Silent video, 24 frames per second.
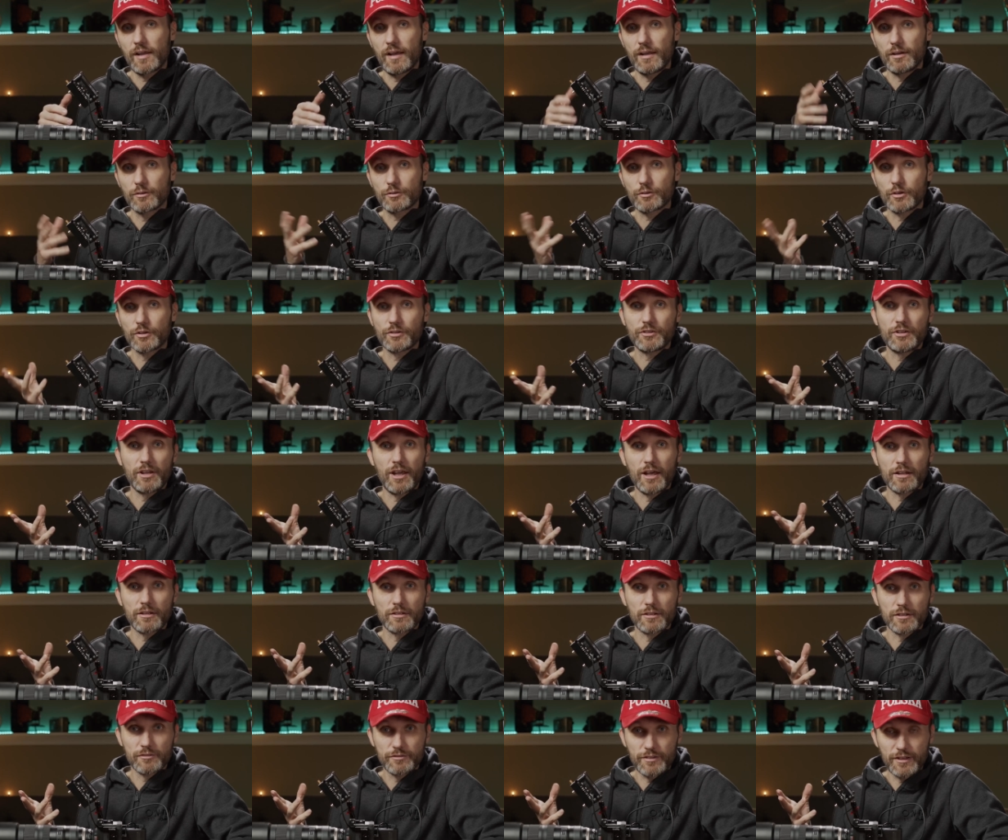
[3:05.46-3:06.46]
And of course the
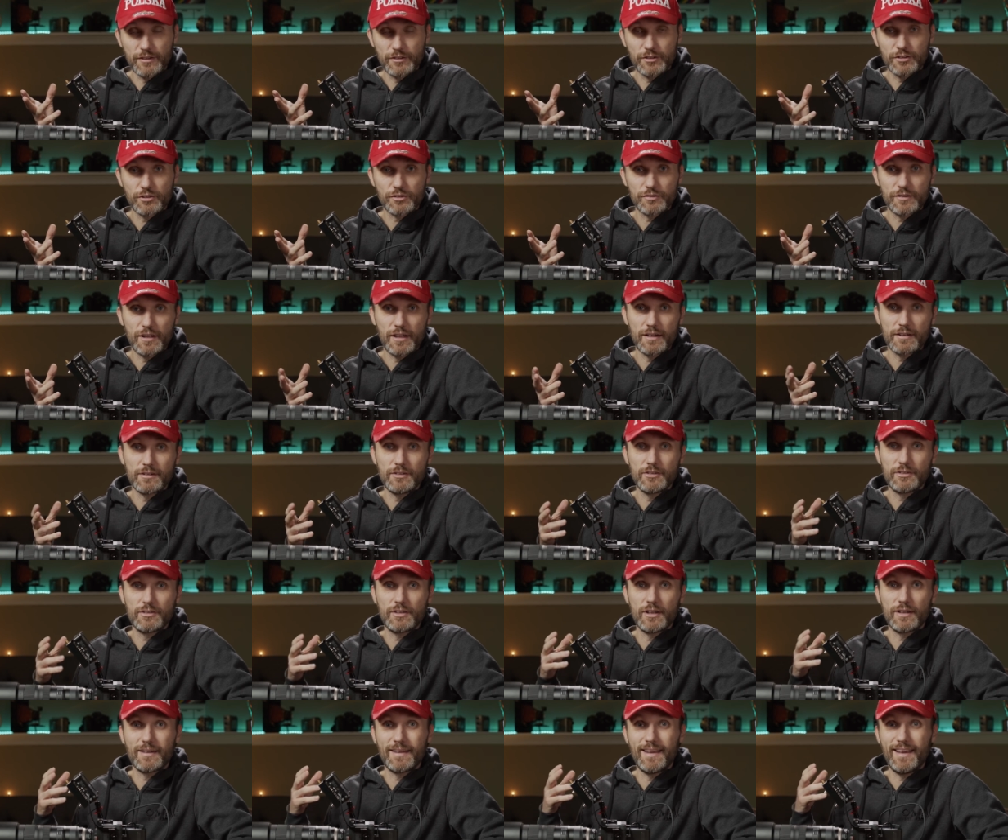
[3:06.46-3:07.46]
other advantage of that is
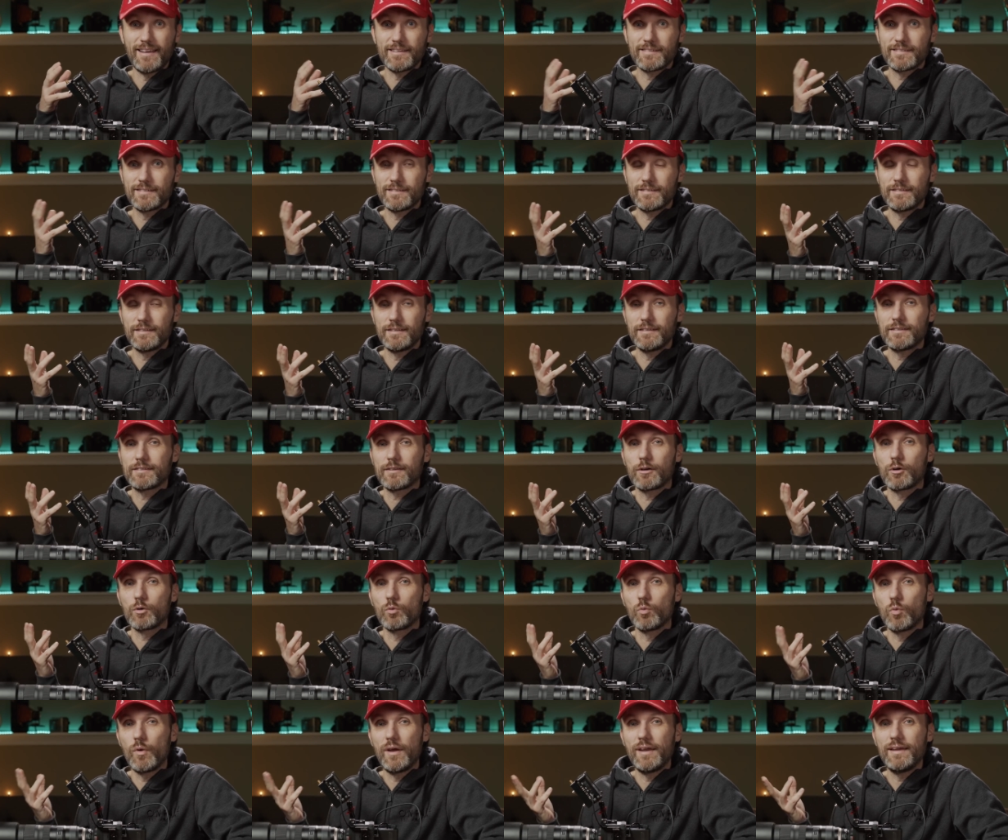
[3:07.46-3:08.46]
that SSDs are
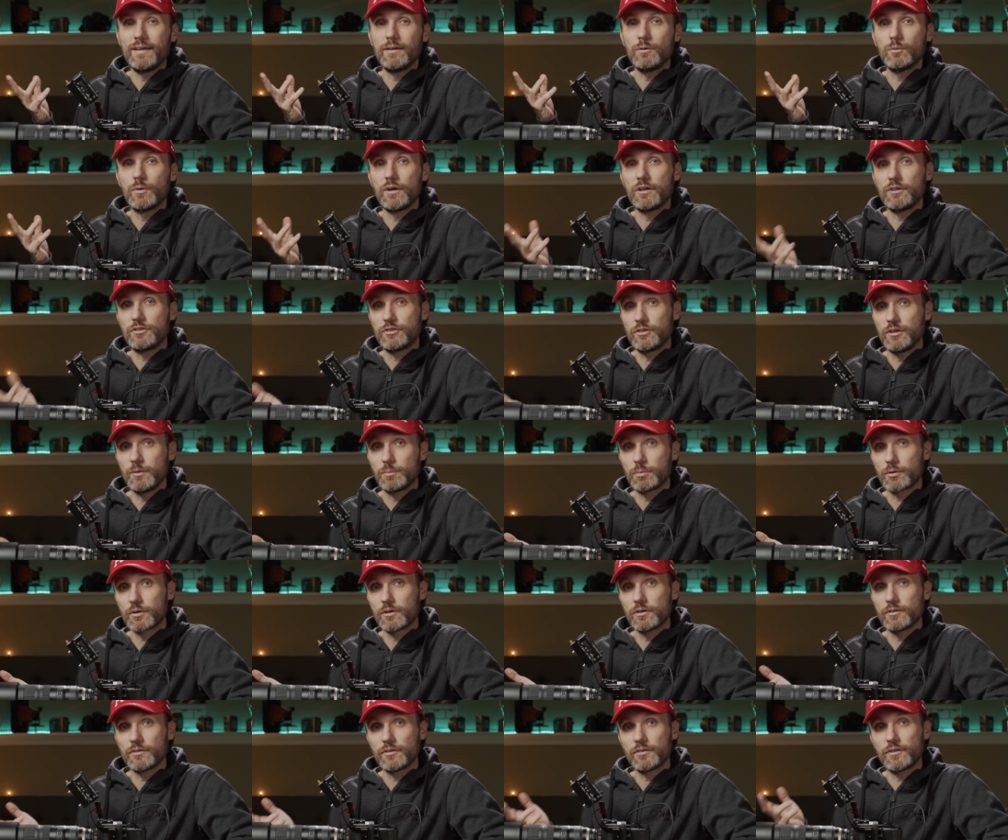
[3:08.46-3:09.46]
way
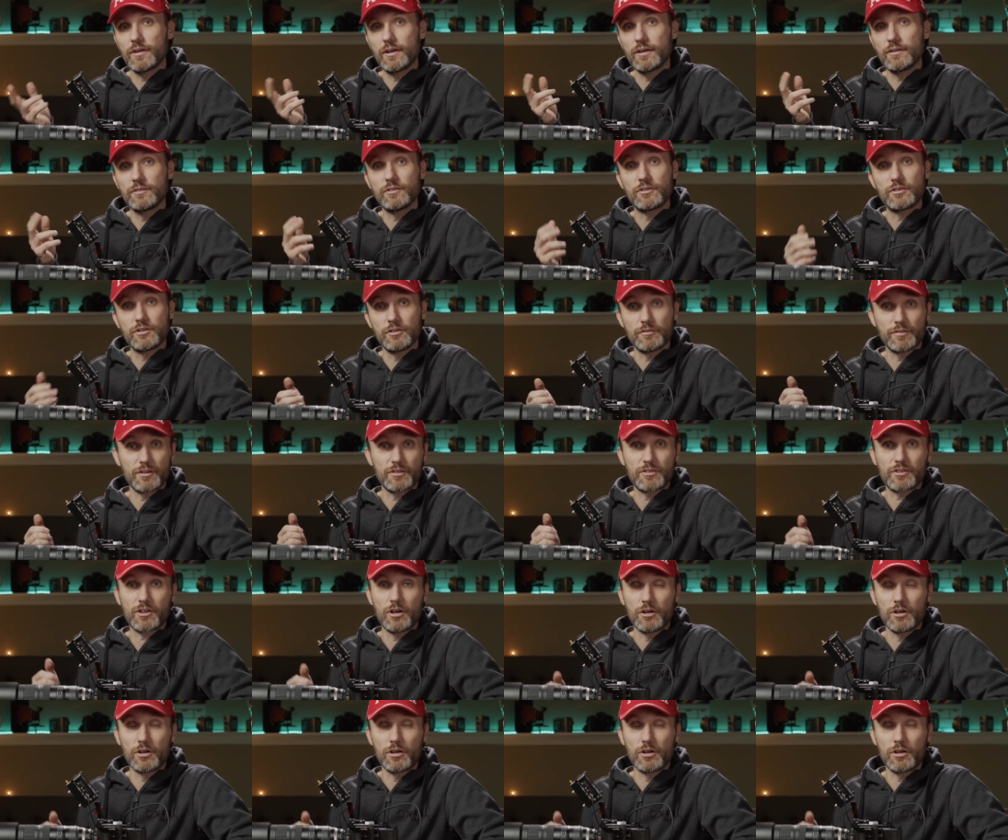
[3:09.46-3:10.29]
cheaper than CFast